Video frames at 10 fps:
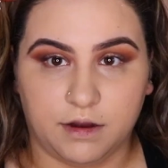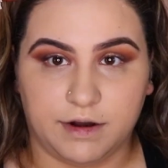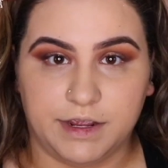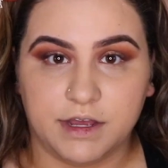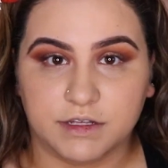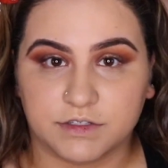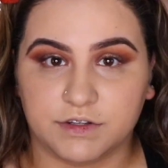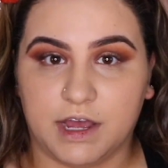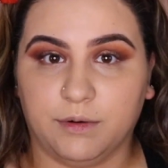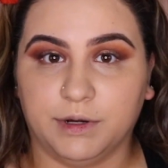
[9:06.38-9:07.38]
Alright, so
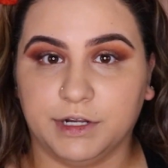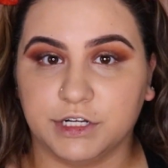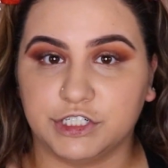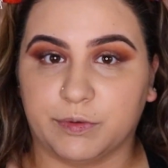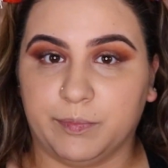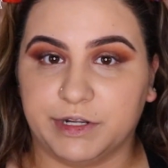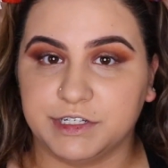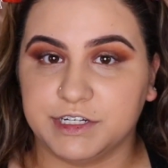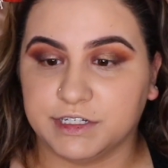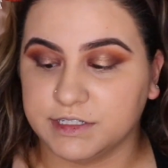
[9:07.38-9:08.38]
now we're going to jump
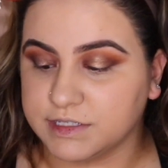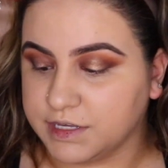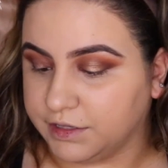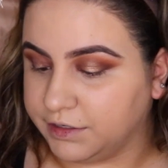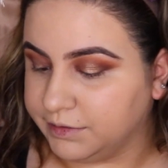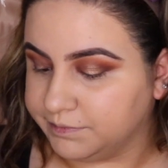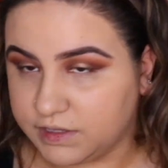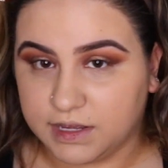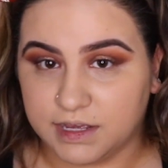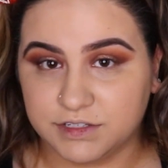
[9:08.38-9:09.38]
into concealer.
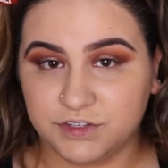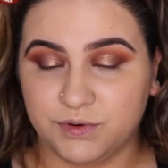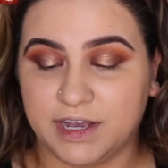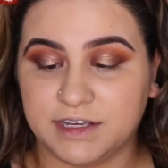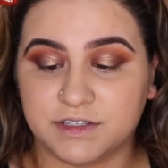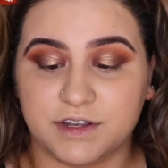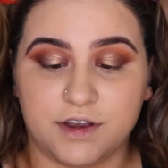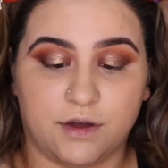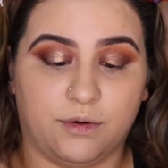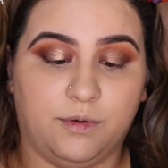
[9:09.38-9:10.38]
As you guys
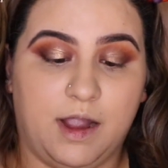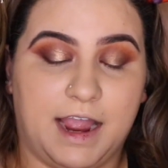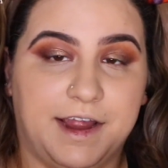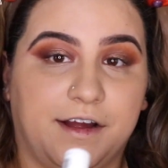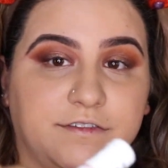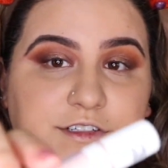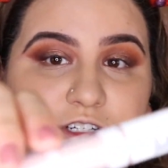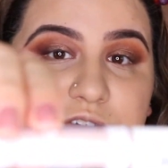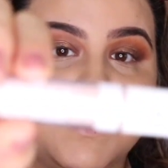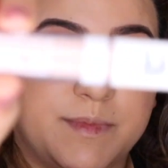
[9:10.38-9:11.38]
know, I have
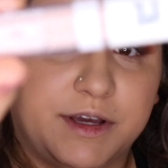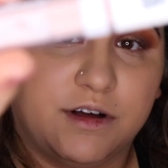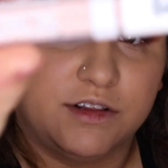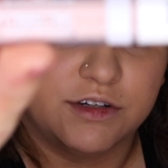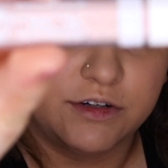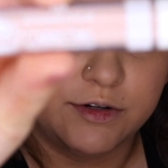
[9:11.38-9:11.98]
to use my color